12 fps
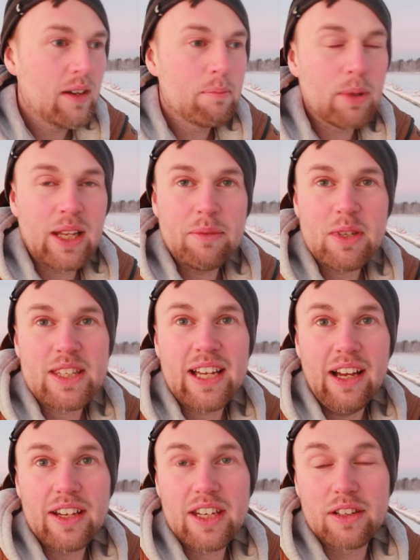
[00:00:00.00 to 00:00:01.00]
But let me
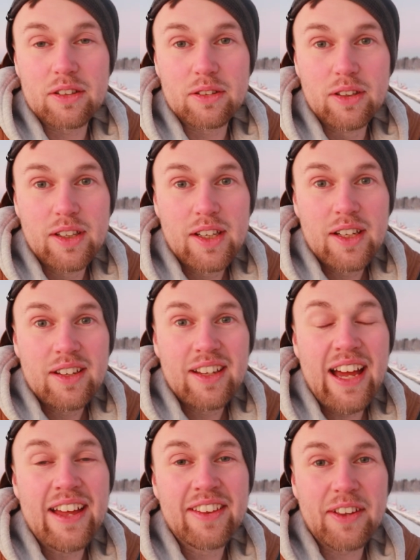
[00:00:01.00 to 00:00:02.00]
tell you
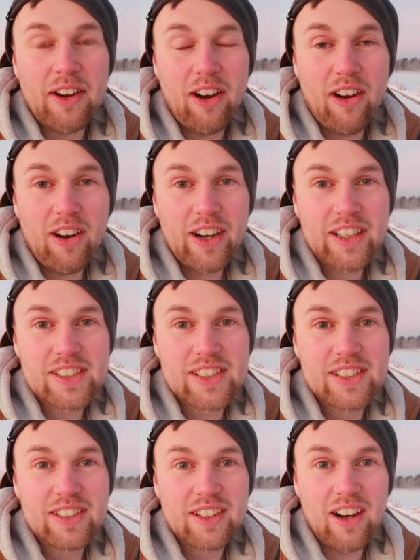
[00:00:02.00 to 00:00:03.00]
the
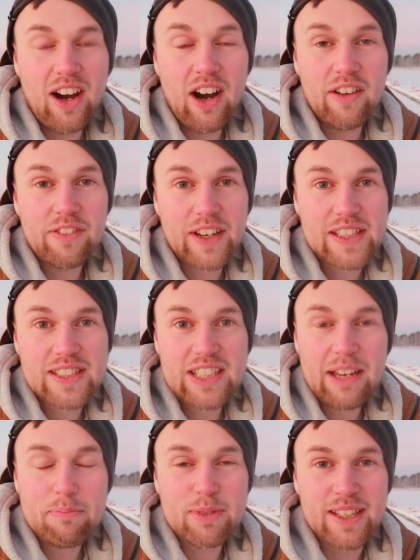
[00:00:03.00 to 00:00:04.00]
art of
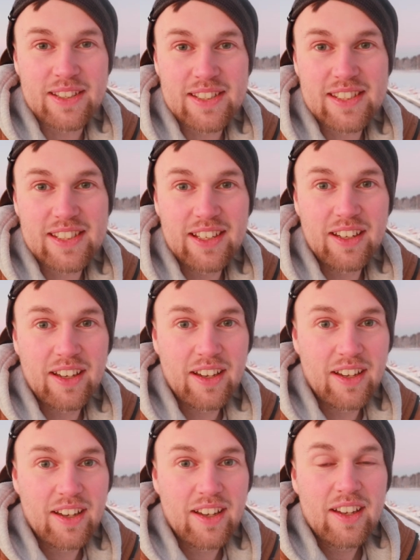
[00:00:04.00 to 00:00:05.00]
acceptance.
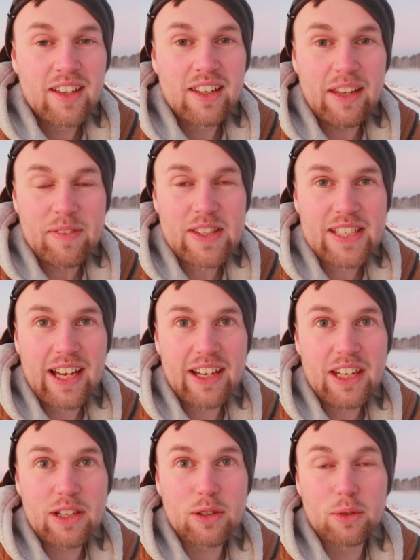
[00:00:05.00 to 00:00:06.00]
Let me tell
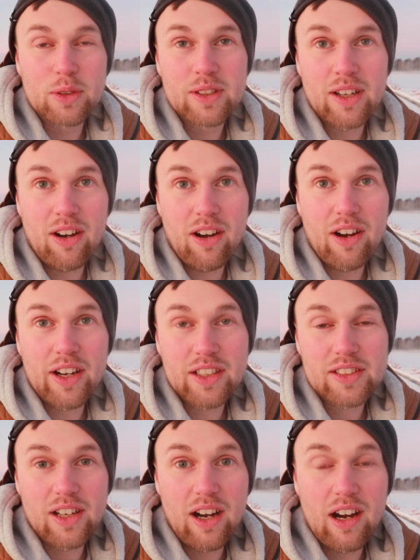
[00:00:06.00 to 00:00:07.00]
you the
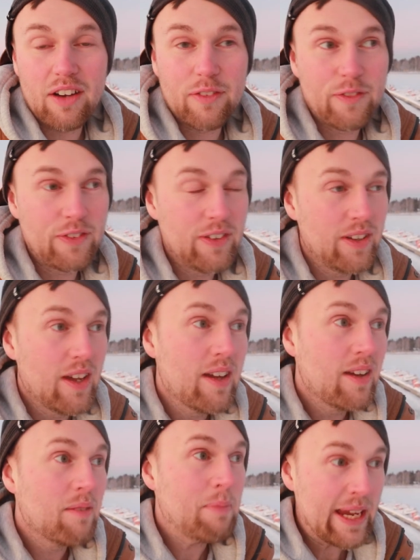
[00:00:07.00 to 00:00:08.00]
art of
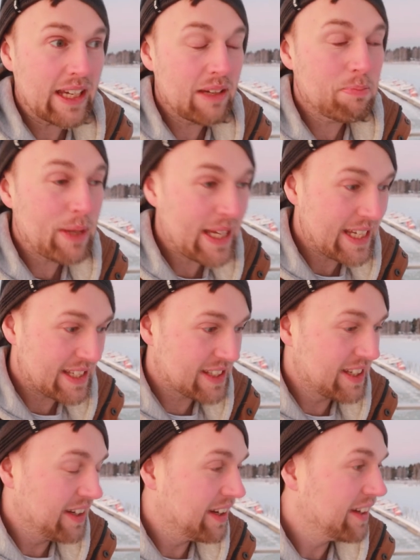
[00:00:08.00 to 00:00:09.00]
making peace.